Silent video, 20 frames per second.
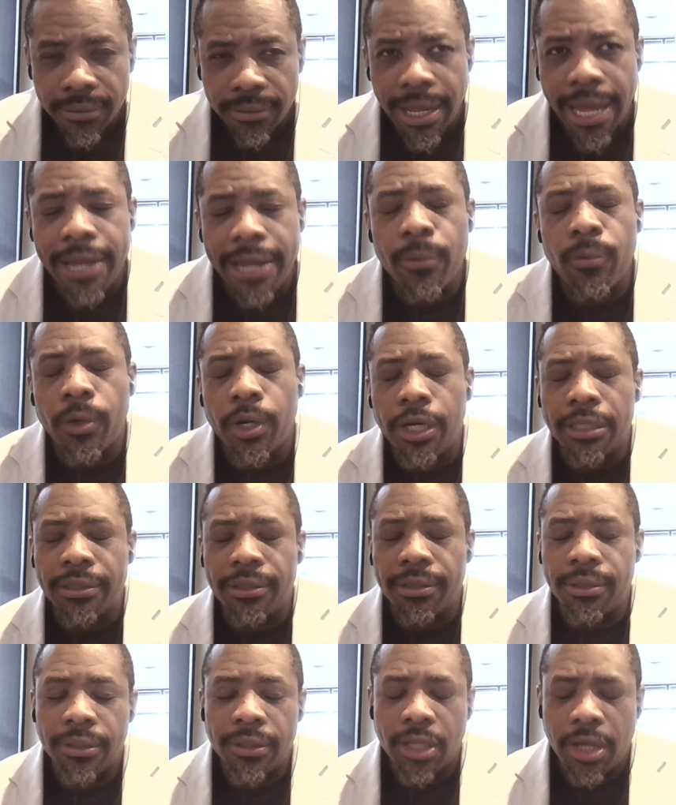I
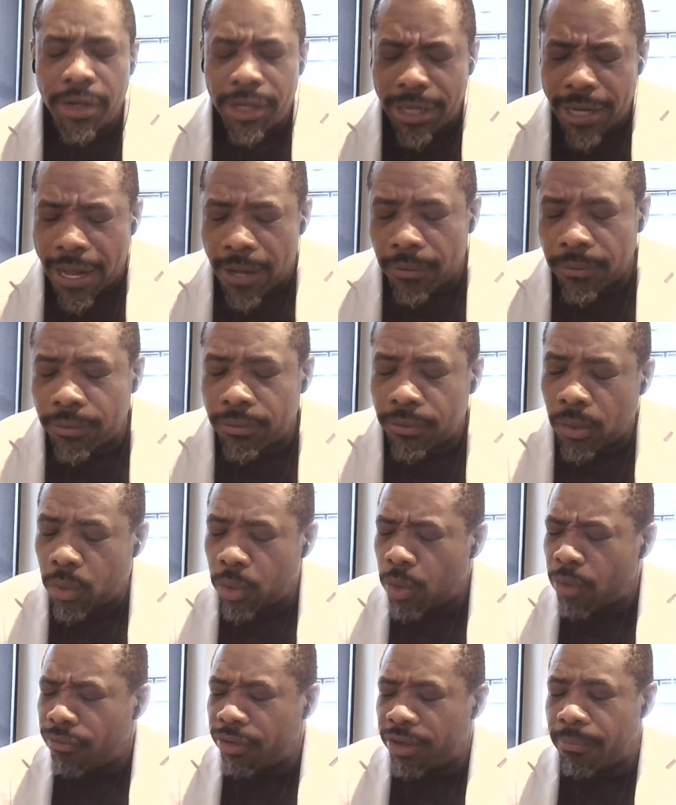worked, cut it out, throw
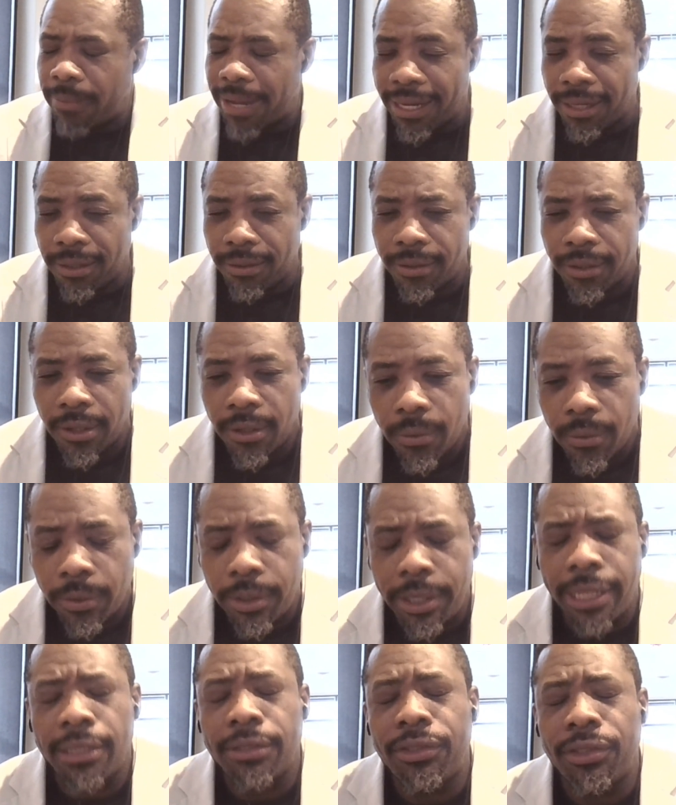it over the bank.
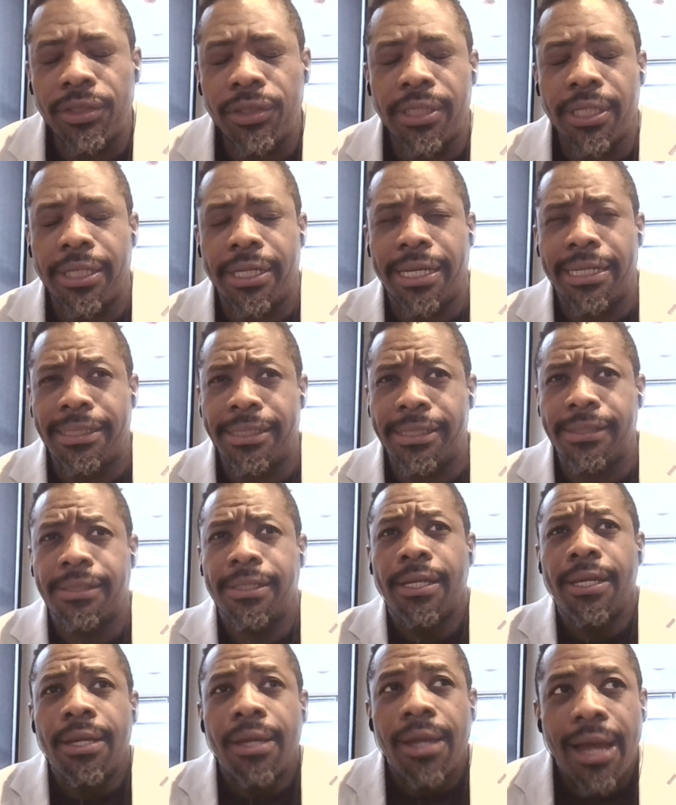What else you think I did?
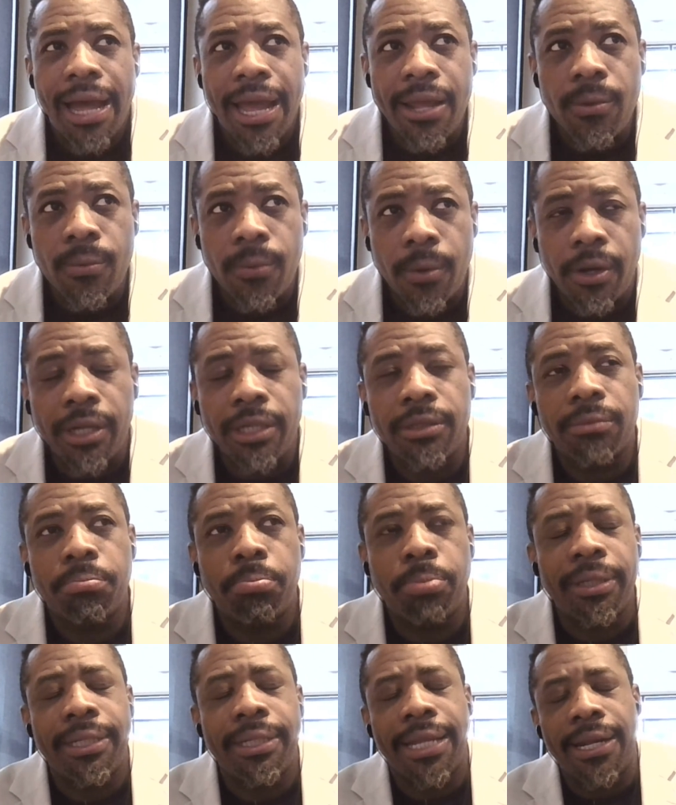I worked,
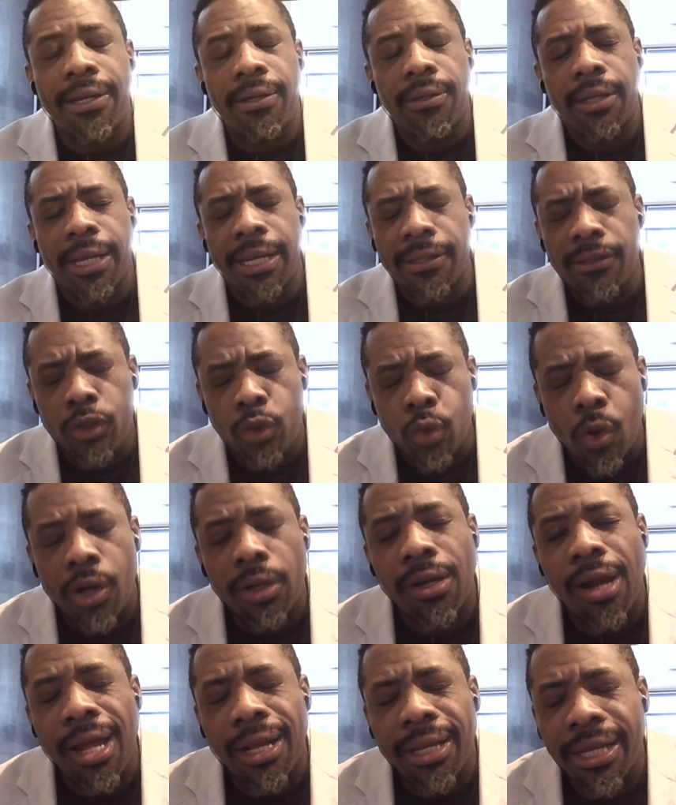but then in 2
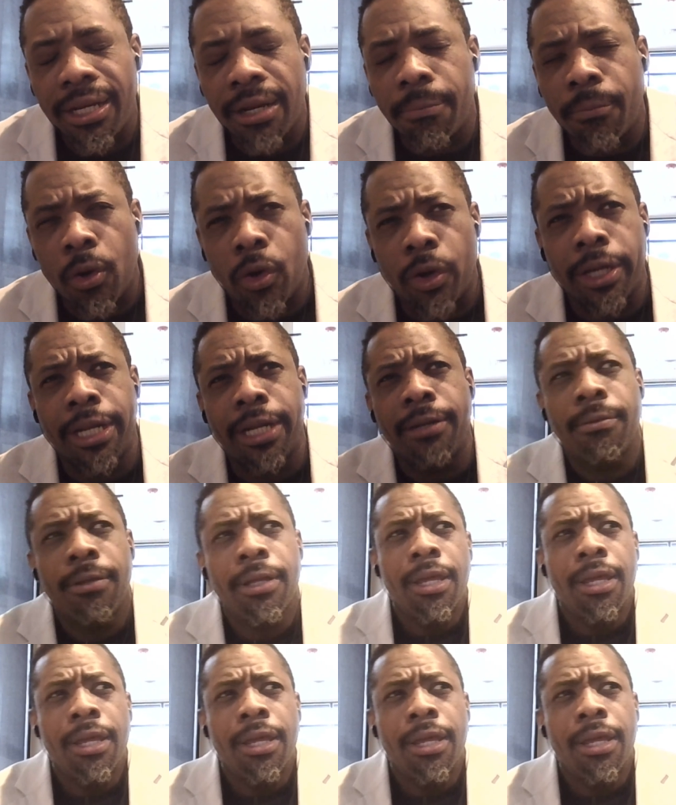o'clock in the morning,